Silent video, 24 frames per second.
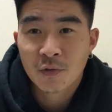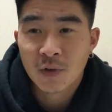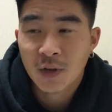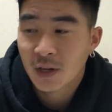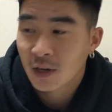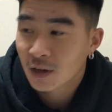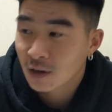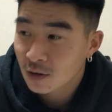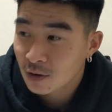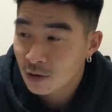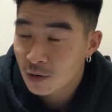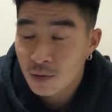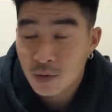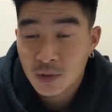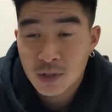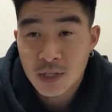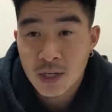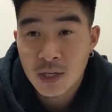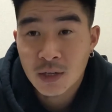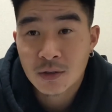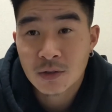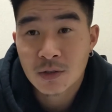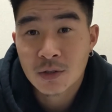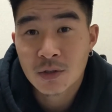and I don't know what the
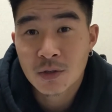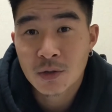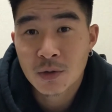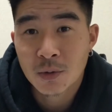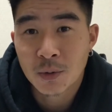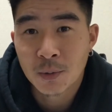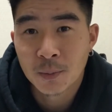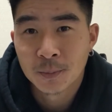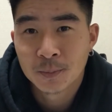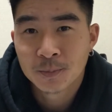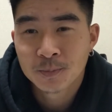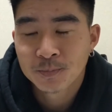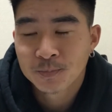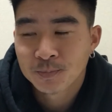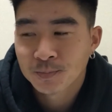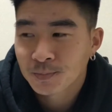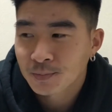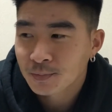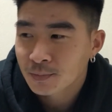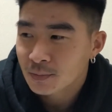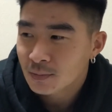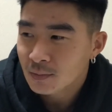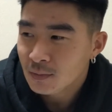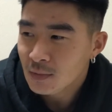hell to do.
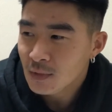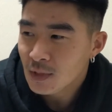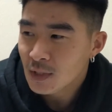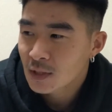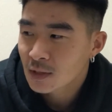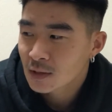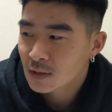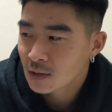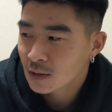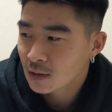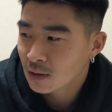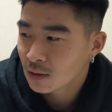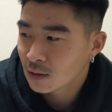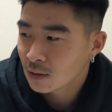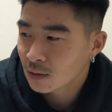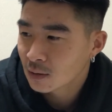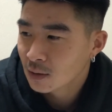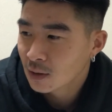So